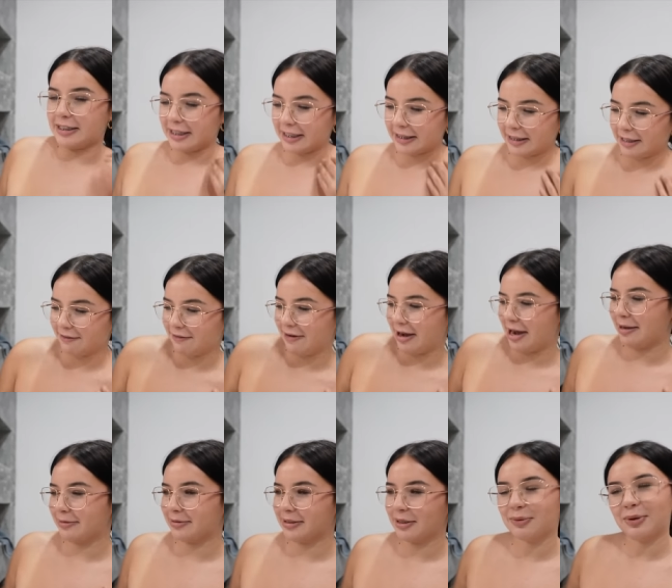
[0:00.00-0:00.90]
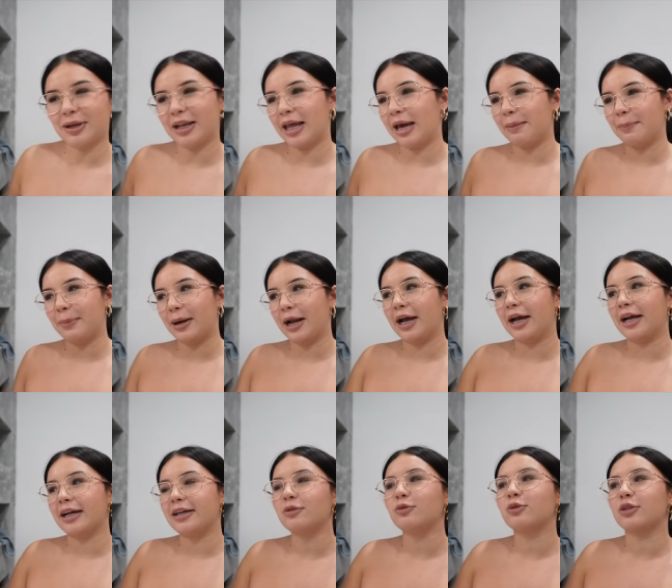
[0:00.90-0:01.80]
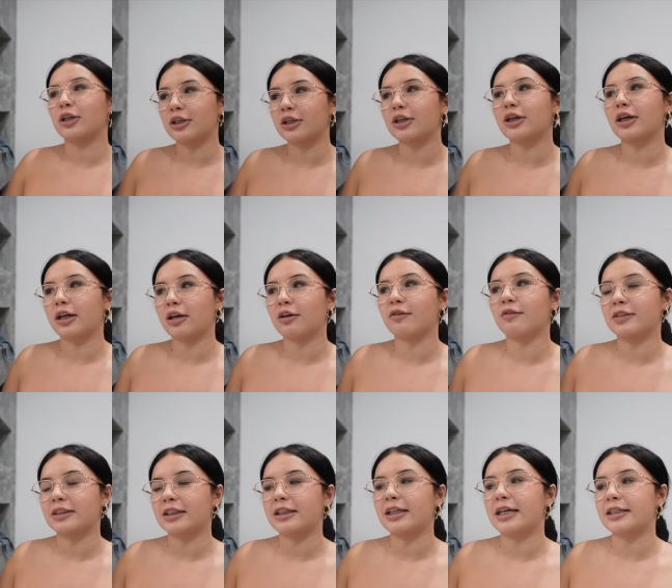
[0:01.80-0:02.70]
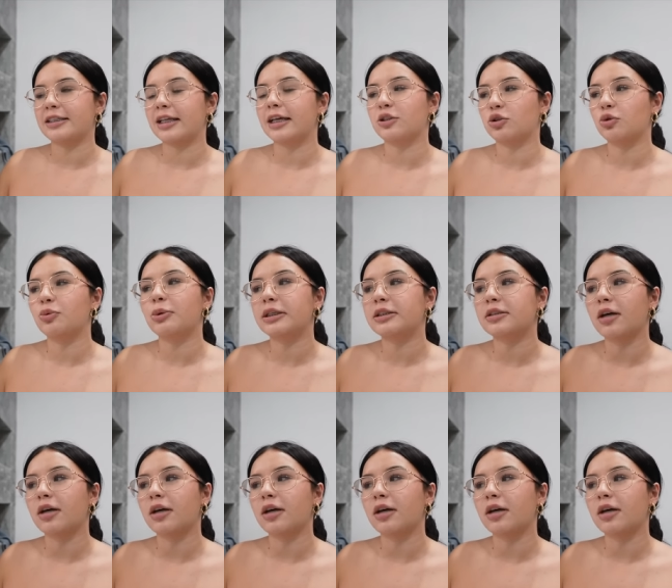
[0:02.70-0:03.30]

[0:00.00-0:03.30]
Santa vibes and we're like, bruh, you said you were gonna go to the desk like two weeks